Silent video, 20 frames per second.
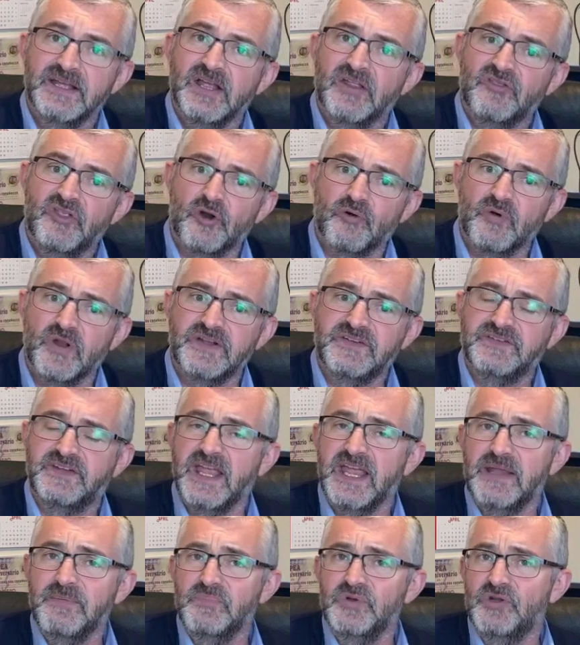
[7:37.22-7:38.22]
the
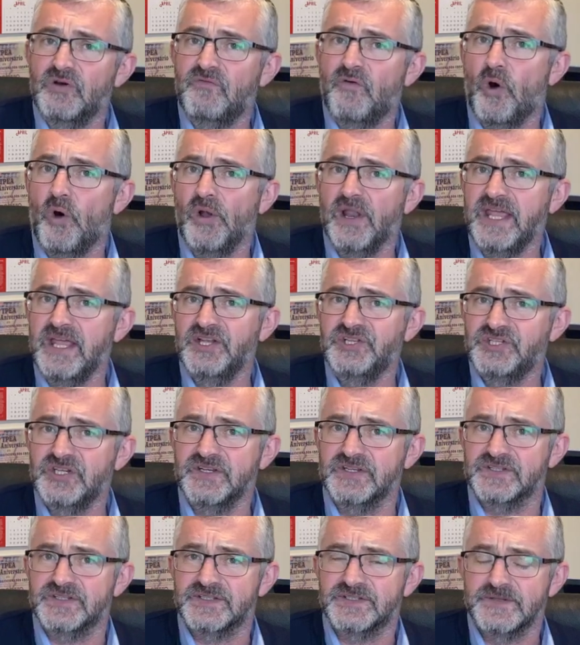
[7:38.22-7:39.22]
redeemed of all
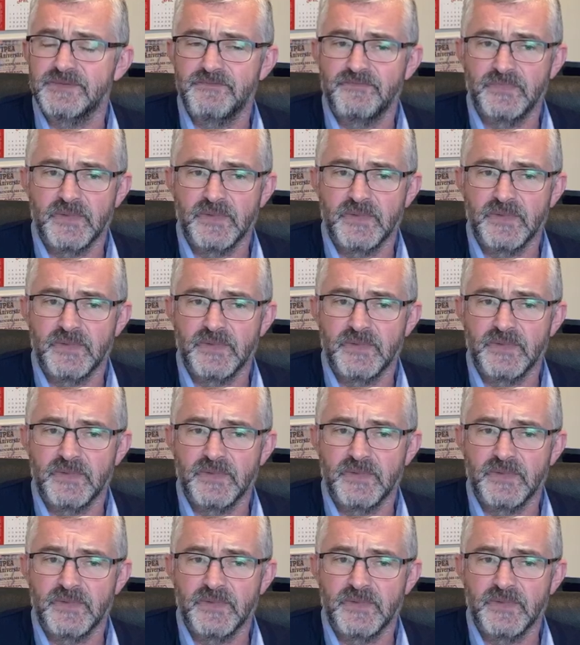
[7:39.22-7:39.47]
ages.